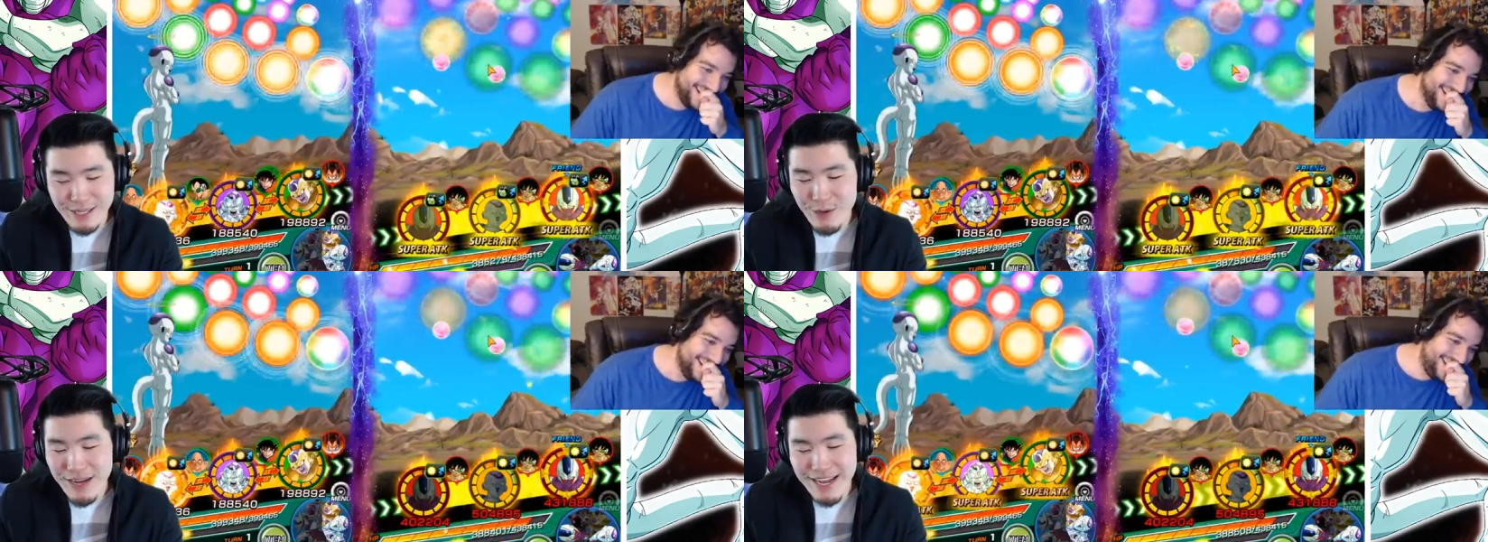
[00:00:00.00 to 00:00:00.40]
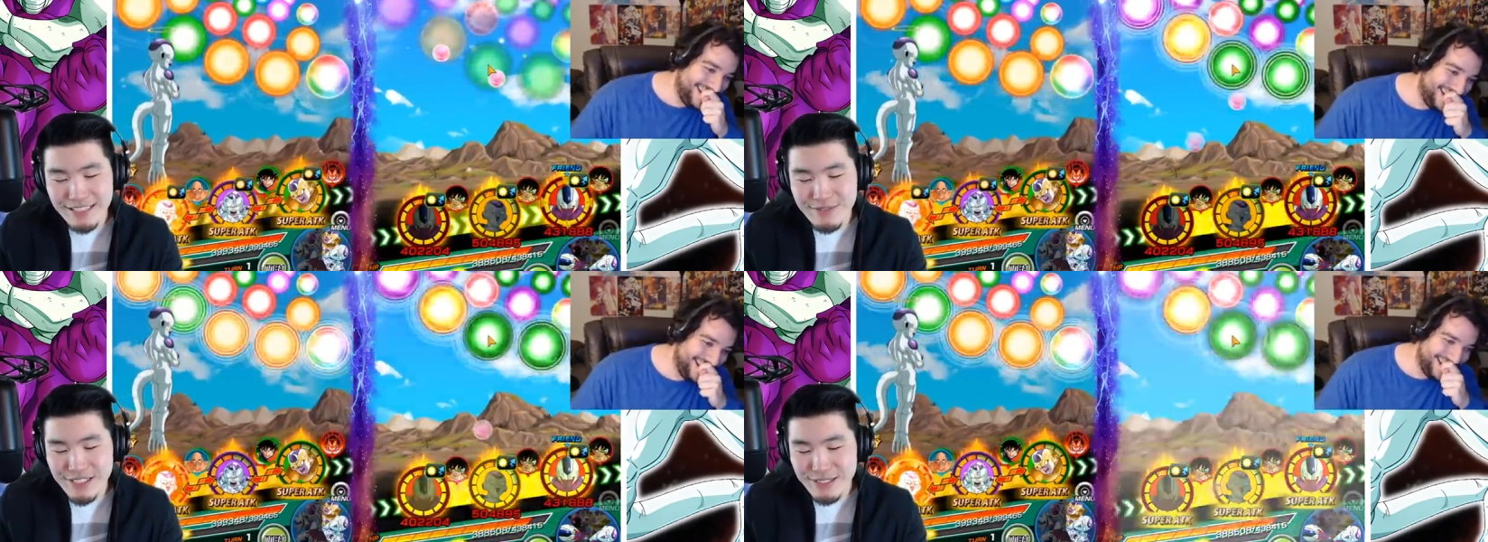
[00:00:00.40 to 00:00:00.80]
Speaker 1: No
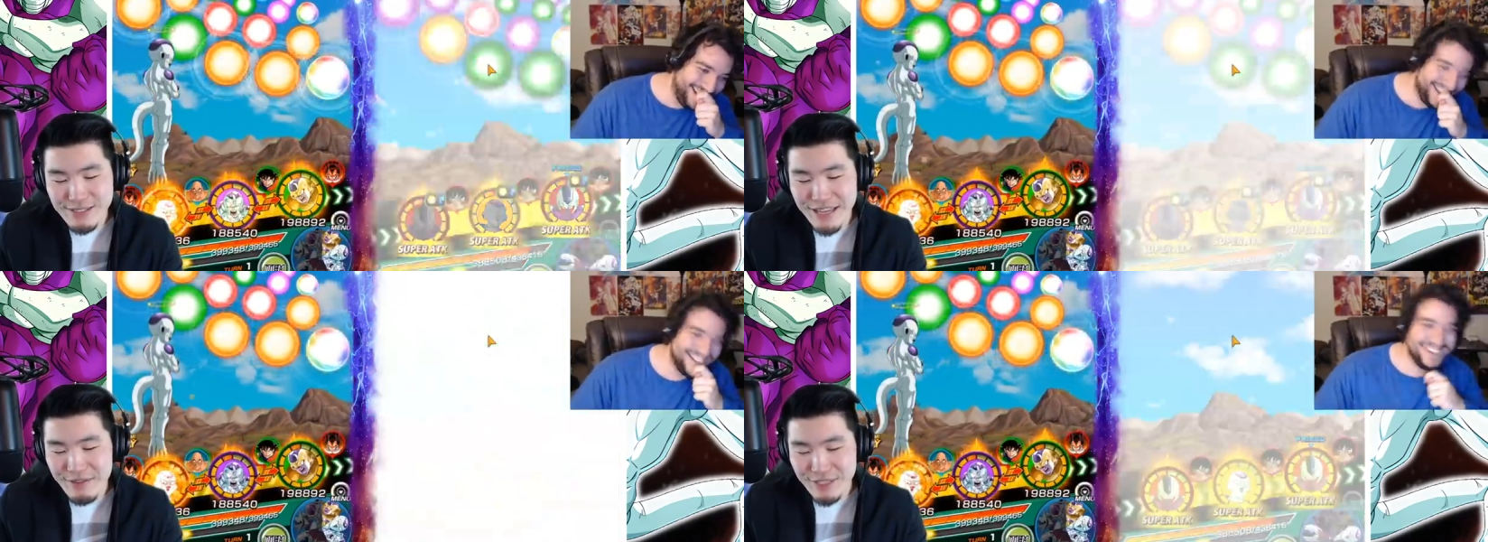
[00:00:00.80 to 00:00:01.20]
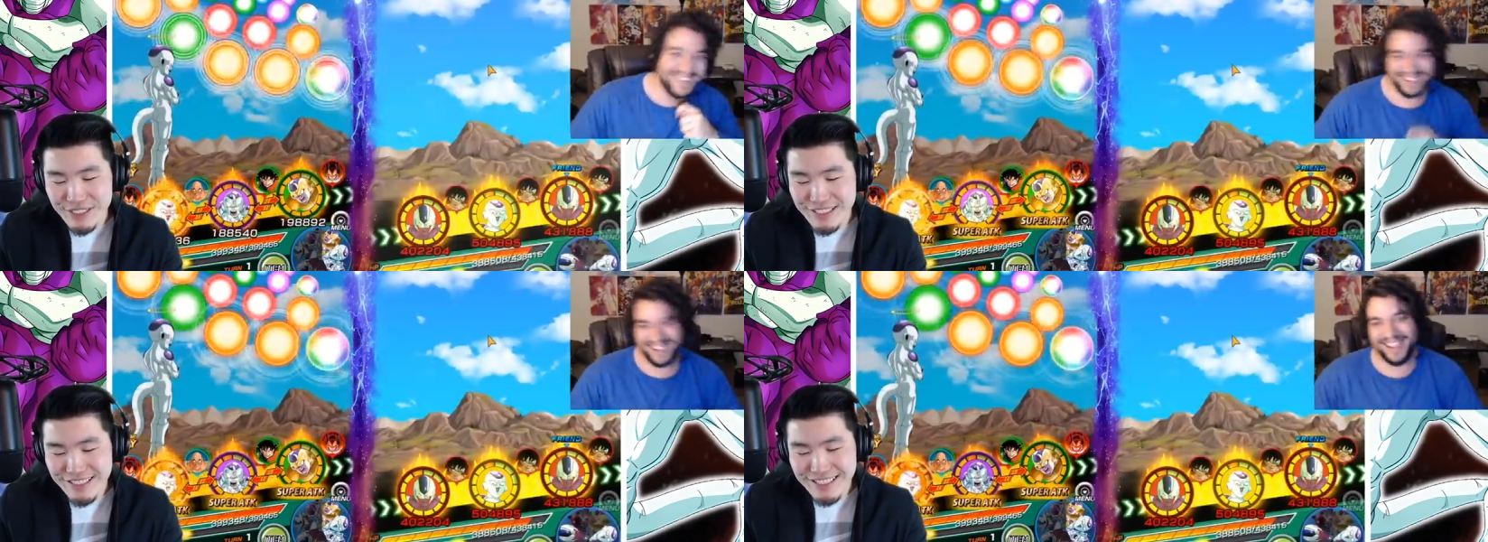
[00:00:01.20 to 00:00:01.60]
active skills ever.
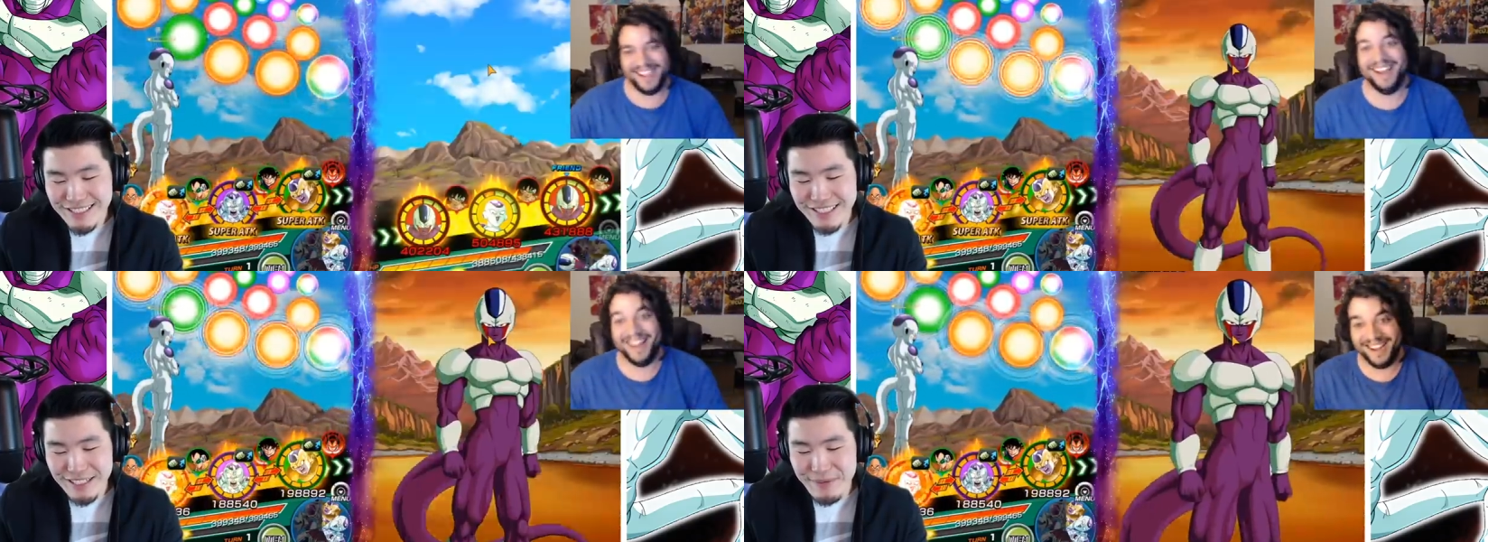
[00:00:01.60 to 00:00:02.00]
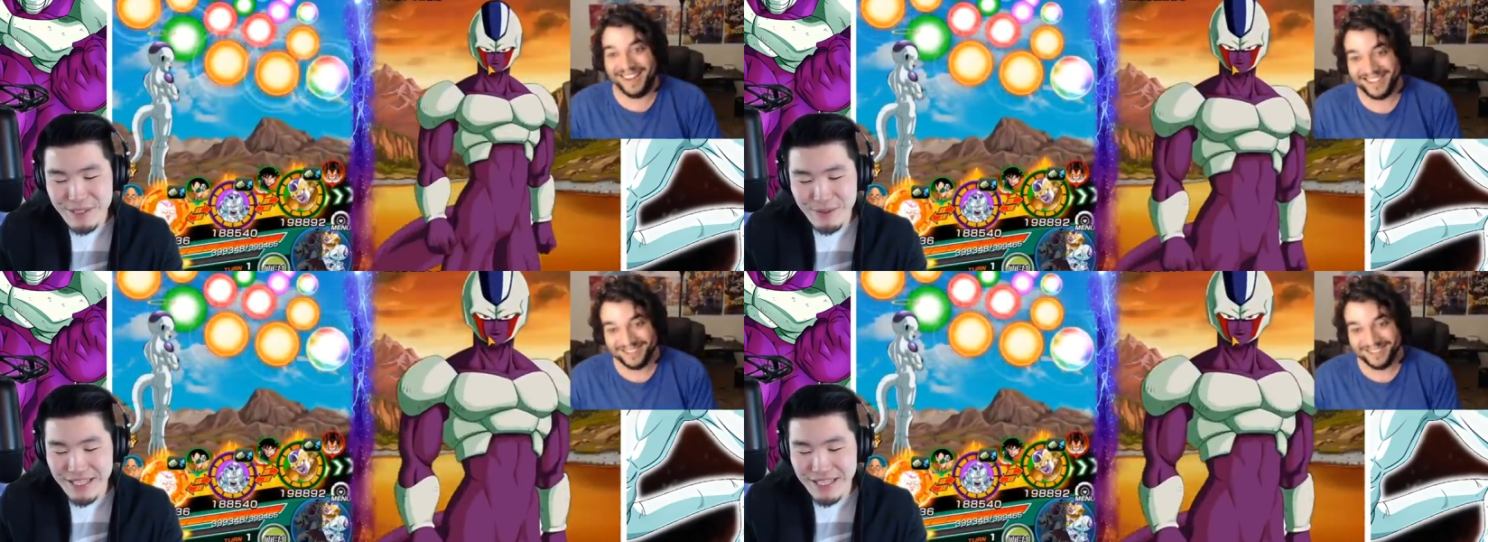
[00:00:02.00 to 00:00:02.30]
Like I'm not doing